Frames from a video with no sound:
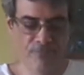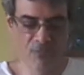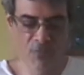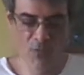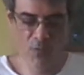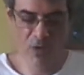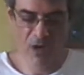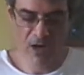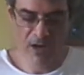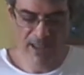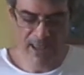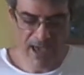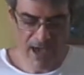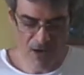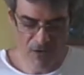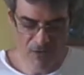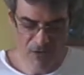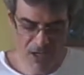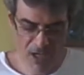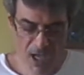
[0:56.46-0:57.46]
we are
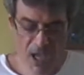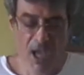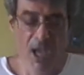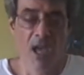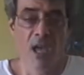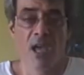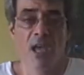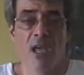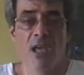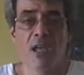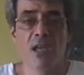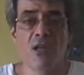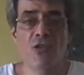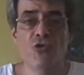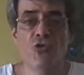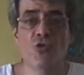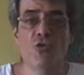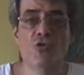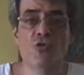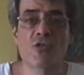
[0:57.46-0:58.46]
now in
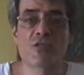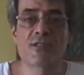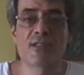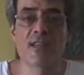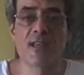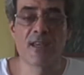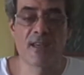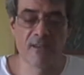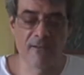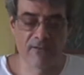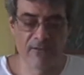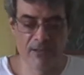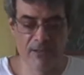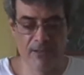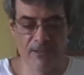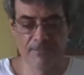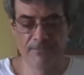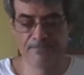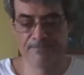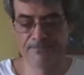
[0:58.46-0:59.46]
New Year's Eve.
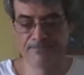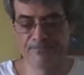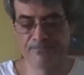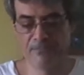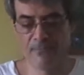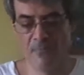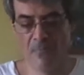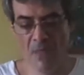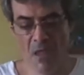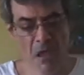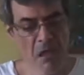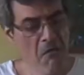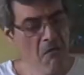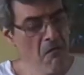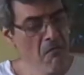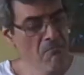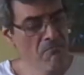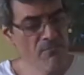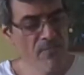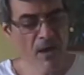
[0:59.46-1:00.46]

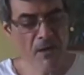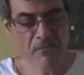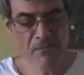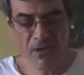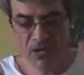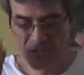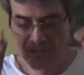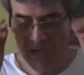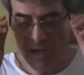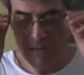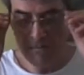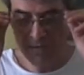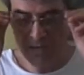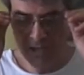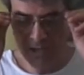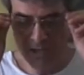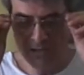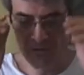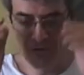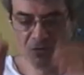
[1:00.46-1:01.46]
Not much
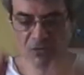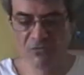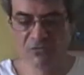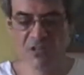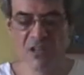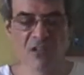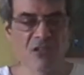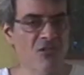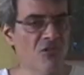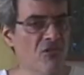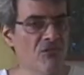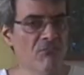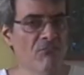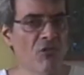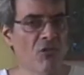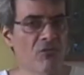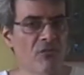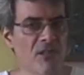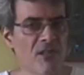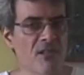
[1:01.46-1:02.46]
happening on this
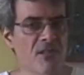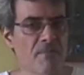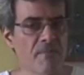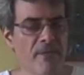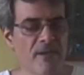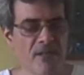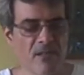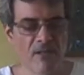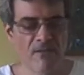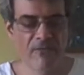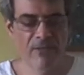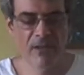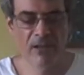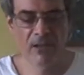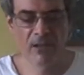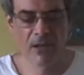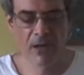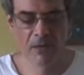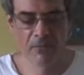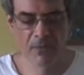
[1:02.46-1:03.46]

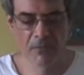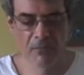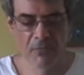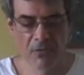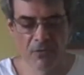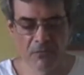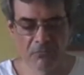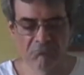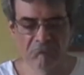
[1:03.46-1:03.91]
specific comic book.